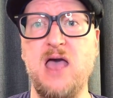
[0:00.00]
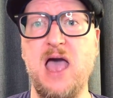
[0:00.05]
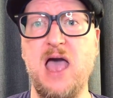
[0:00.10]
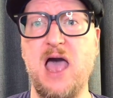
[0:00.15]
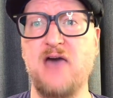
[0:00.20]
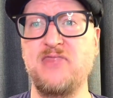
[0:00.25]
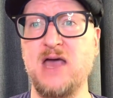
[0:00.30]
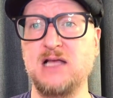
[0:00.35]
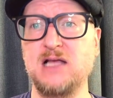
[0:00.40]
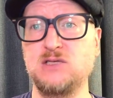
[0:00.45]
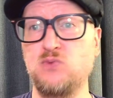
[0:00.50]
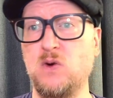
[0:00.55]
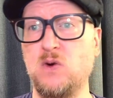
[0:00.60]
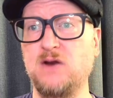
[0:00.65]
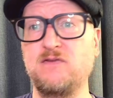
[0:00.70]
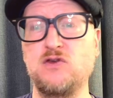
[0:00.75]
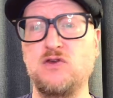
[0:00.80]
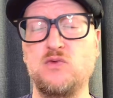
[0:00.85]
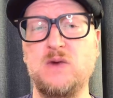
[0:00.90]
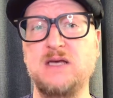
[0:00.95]
And that's one
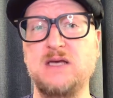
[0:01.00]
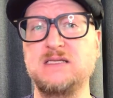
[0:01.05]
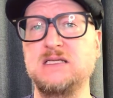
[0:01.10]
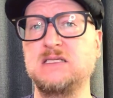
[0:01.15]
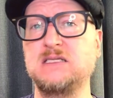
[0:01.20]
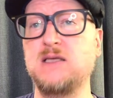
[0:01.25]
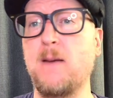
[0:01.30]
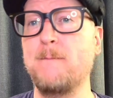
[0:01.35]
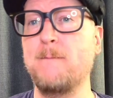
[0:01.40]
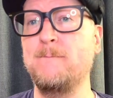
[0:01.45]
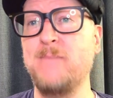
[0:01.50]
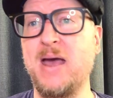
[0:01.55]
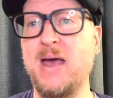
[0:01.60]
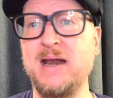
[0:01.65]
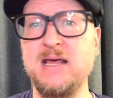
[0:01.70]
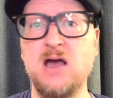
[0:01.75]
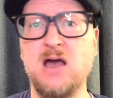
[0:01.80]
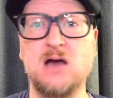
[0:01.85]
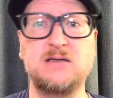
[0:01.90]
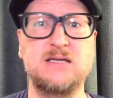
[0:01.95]
of the reasons
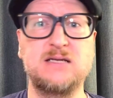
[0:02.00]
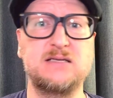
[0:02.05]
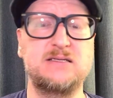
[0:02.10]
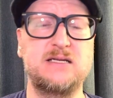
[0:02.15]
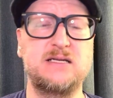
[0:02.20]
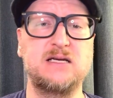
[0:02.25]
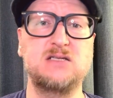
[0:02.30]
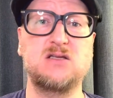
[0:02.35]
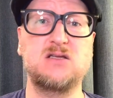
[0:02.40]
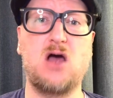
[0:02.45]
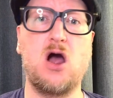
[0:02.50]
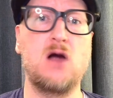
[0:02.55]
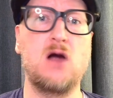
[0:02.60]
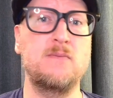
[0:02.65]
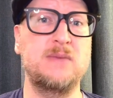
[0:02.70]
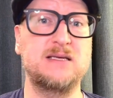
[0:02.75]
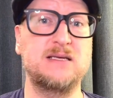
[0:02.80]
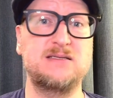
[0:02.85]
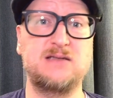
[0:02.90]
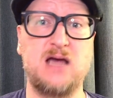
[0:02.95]
many autistics are
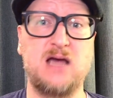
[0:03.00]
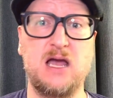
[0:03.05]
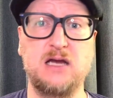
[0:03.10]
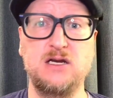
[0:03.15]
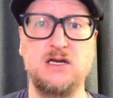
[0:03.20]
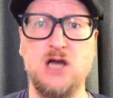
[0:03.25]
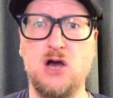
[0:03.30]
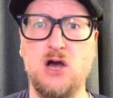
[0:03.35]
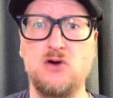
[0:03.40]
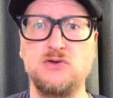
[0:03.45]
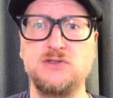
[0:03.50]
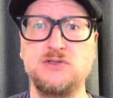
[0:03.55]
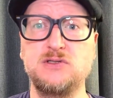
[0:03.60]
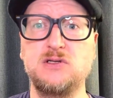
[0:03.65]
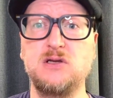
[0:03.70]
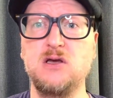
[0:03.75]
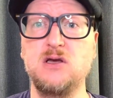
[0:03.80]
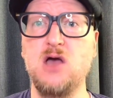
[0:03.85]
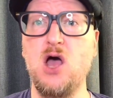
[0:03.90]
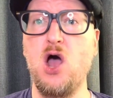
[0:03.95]

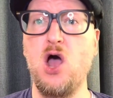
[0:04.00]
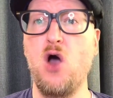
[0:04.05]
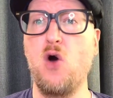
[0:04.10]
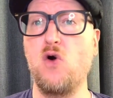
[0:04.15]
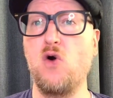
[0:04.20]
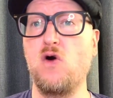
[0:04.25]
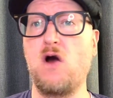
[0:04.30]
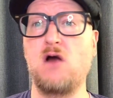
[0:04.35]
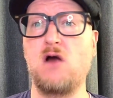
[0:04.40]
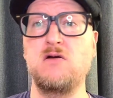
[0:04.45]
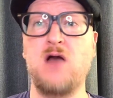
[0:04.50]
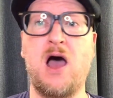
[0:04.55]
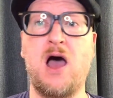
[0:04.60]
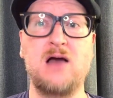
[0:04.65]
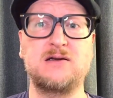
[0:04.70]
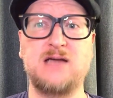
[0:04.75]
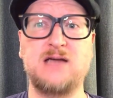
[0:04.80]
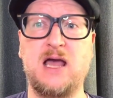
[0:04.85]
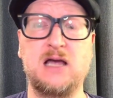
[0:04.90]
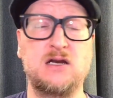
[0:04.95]
misdiagnosed or are
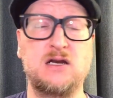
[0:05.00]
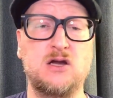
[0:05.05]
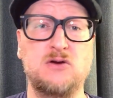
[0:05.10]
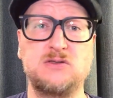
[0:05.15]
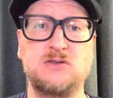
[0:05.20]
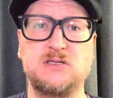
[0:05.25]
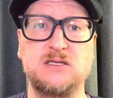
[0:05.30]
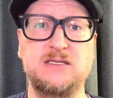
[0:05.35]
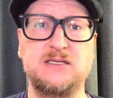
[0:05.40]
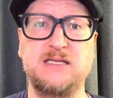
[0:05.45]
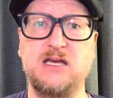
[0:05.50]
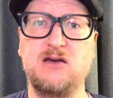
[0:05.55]
not diagnosed until